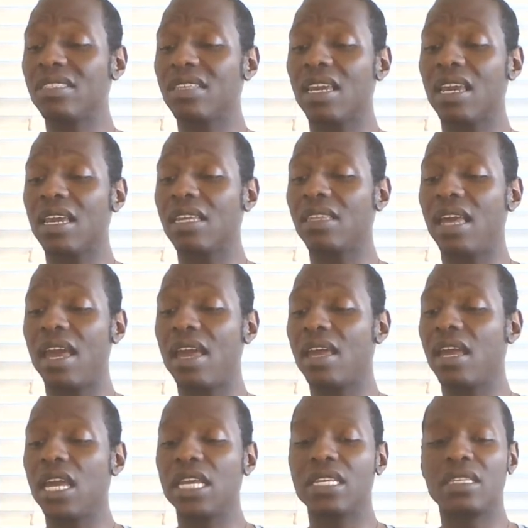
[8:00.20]
saying
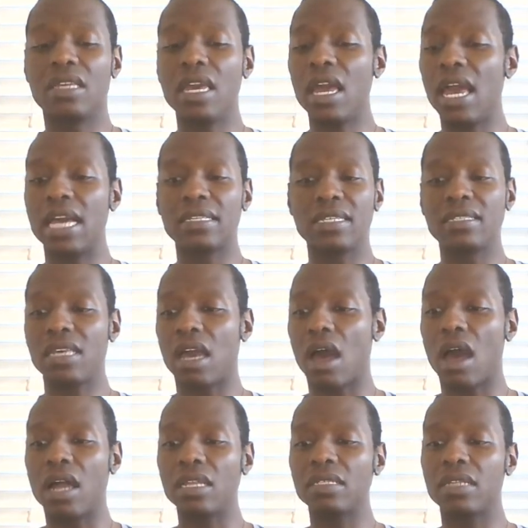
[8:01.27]
that, yeah, as I said,
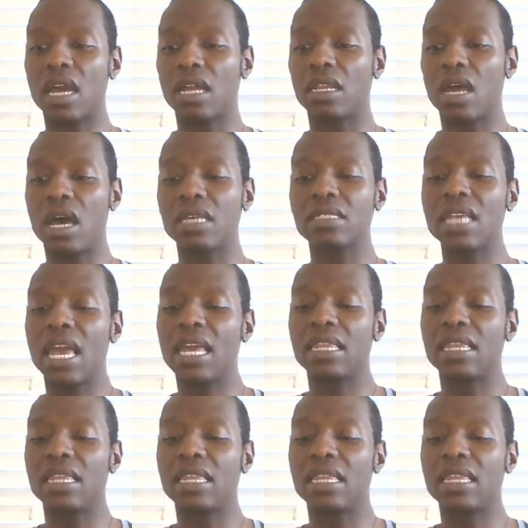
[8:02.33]
all is not lost.